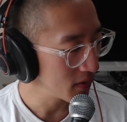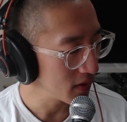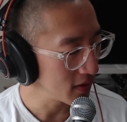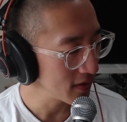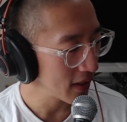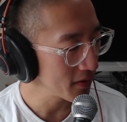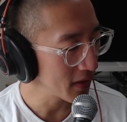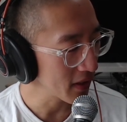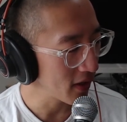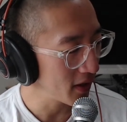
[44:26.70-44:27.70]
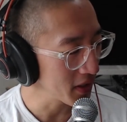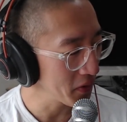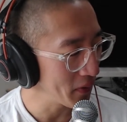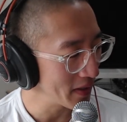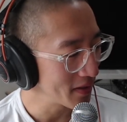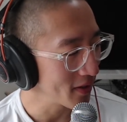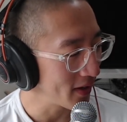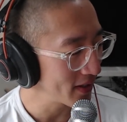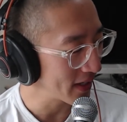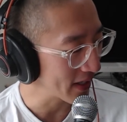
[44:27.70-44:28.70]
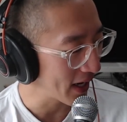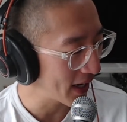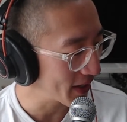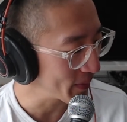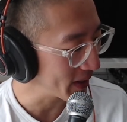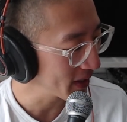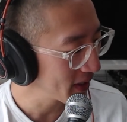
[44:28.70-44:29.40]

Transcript: Sounds like Kanye West Donda Academy.